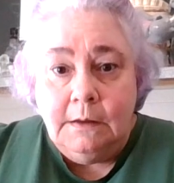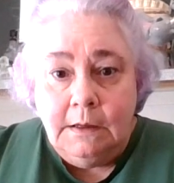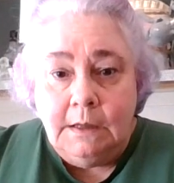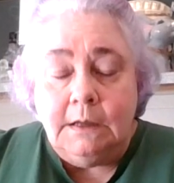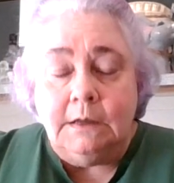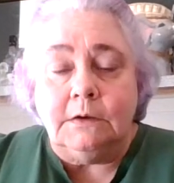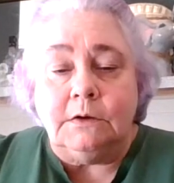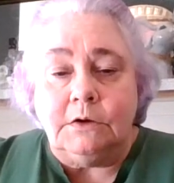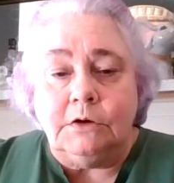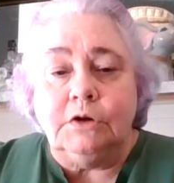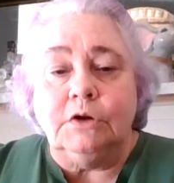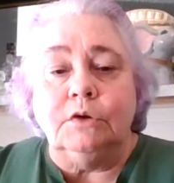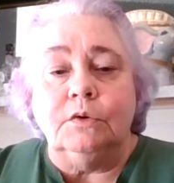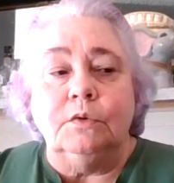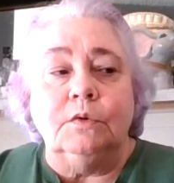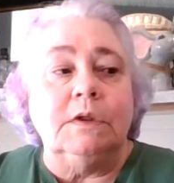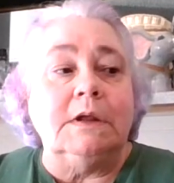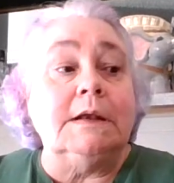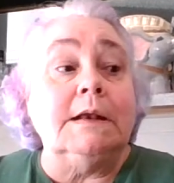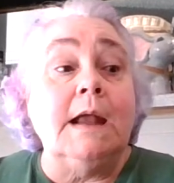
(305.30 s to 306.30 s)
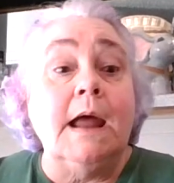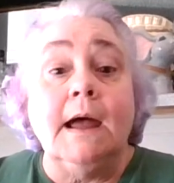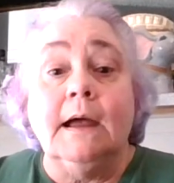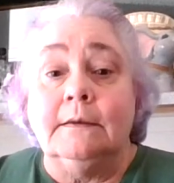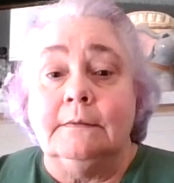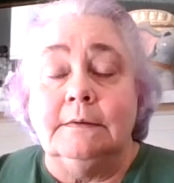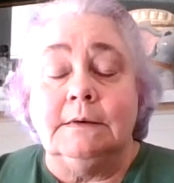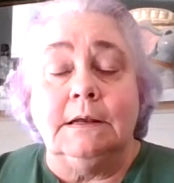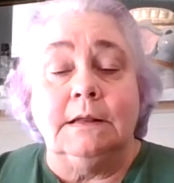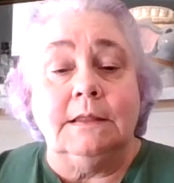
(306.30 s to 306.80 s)
into the
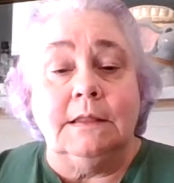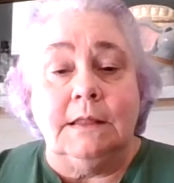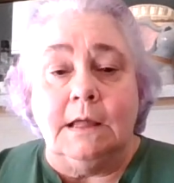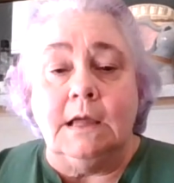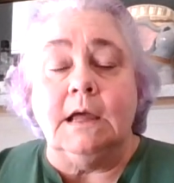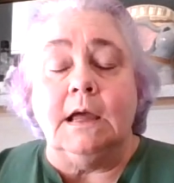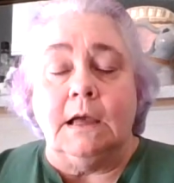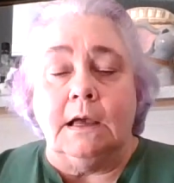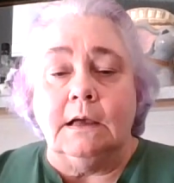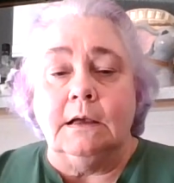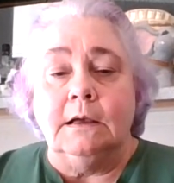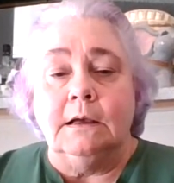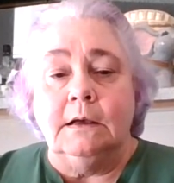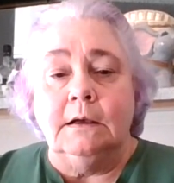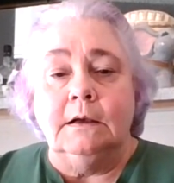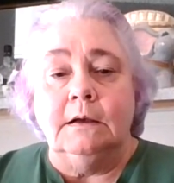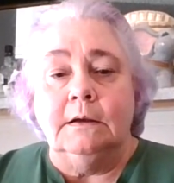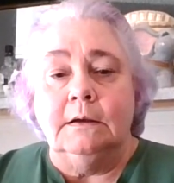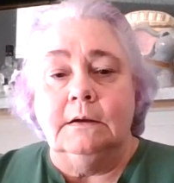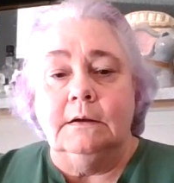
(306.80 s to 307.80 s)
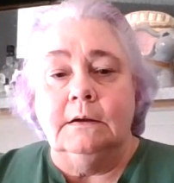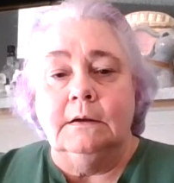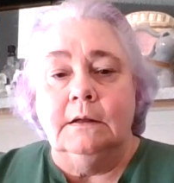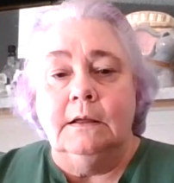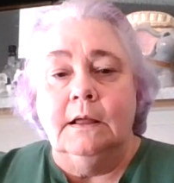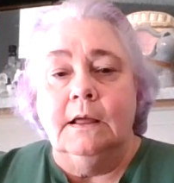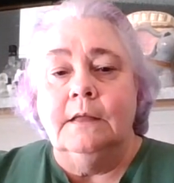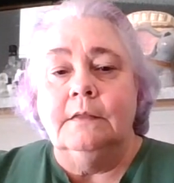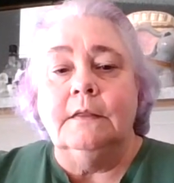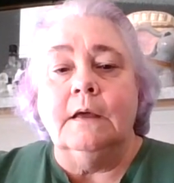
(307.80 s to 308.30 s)
next thing,
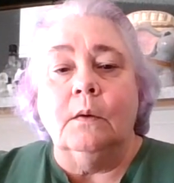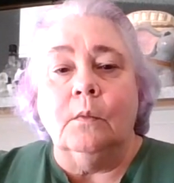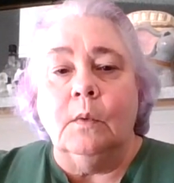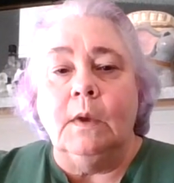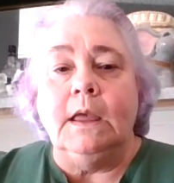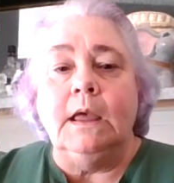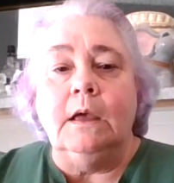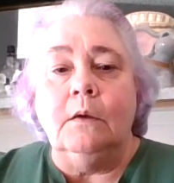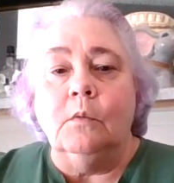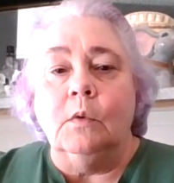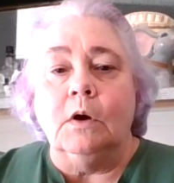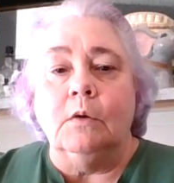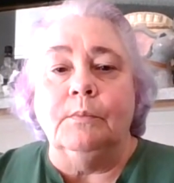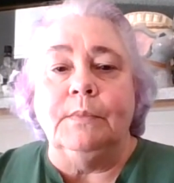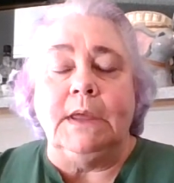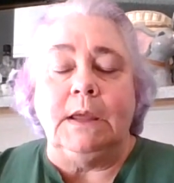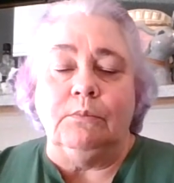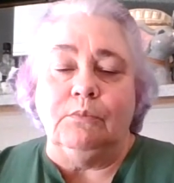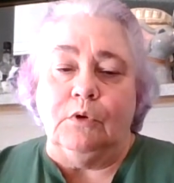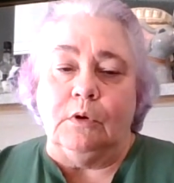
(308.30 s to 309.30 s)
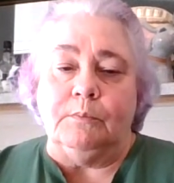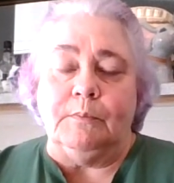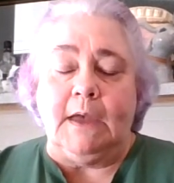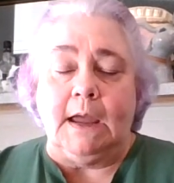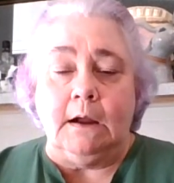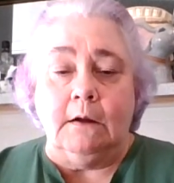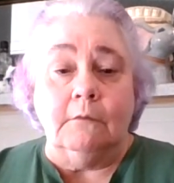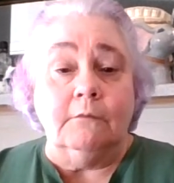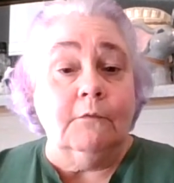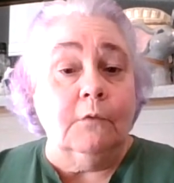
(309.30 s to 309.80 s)
that we will be
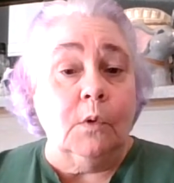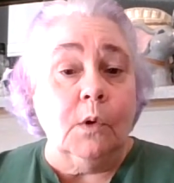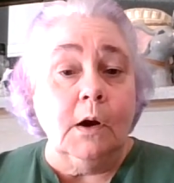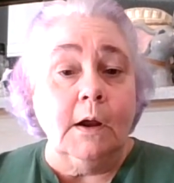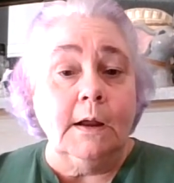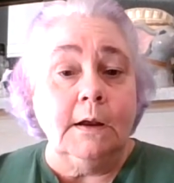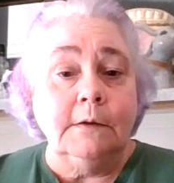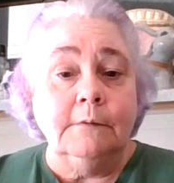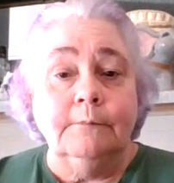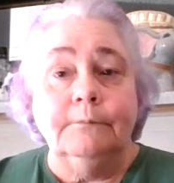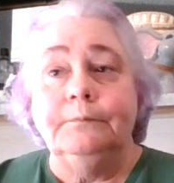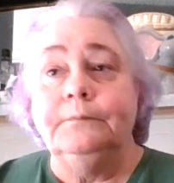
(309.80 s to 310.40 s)
prepared for it.